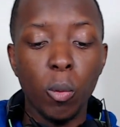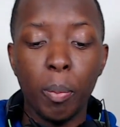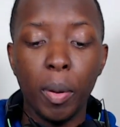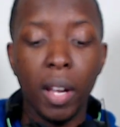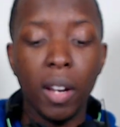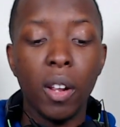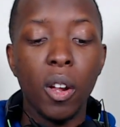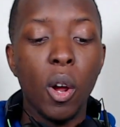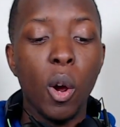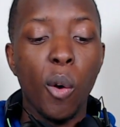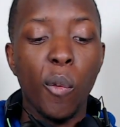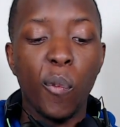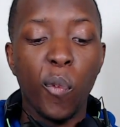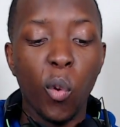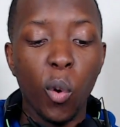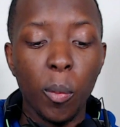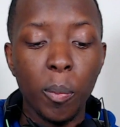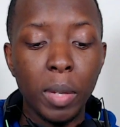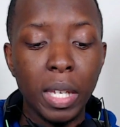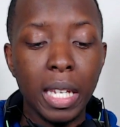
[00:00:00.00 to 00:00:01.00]
But
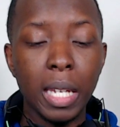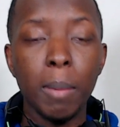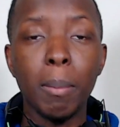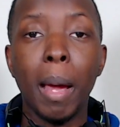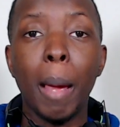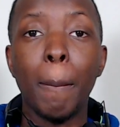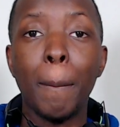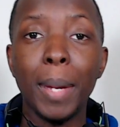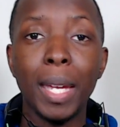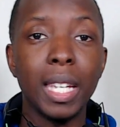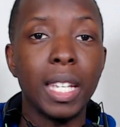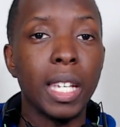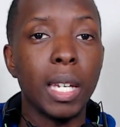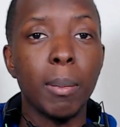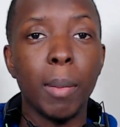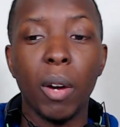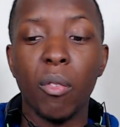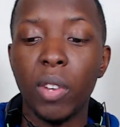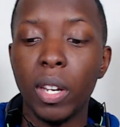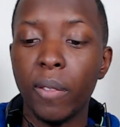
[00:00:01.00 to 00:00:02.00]
for me, my pinky
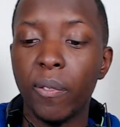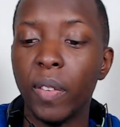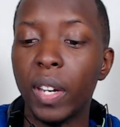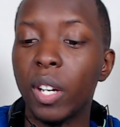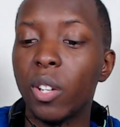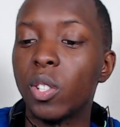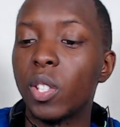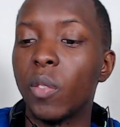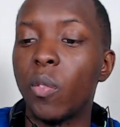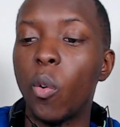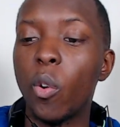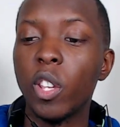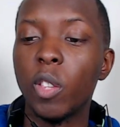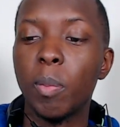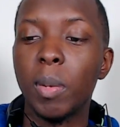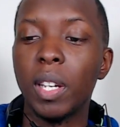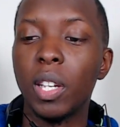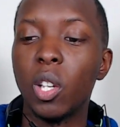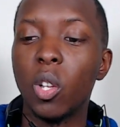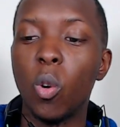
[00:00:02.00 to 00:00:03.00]
and my ring fingers have always
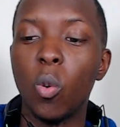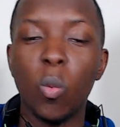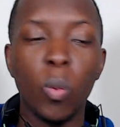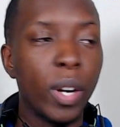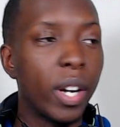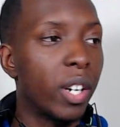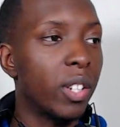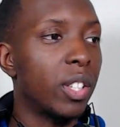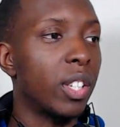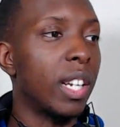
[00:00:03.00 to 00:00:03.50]
been a little weird.